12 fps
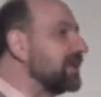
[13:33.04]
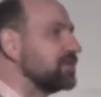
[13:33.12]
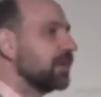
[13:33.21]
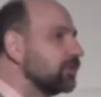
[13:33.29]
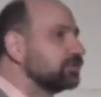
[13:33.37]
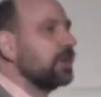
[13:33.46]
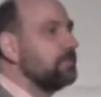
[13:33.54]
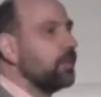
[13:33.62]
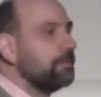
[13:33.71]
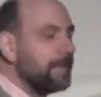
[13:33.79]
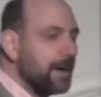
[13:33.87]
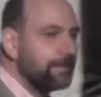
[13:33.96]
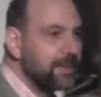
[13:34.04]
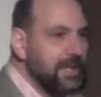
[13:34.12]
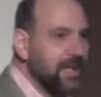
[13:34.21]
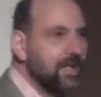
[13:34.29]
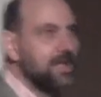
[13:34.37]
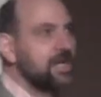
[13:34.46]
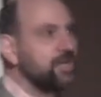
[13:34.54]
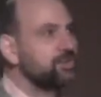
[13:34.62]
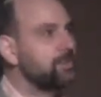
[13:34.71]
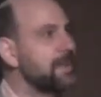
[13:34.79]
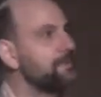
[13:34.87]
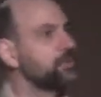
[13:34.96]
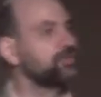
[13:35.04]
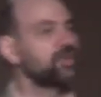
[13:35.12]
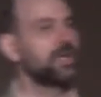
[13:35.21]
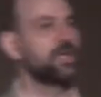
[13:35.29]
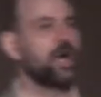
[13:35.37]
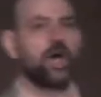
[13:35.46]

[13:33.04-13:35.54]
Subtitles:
Agile's got more popular, is people say,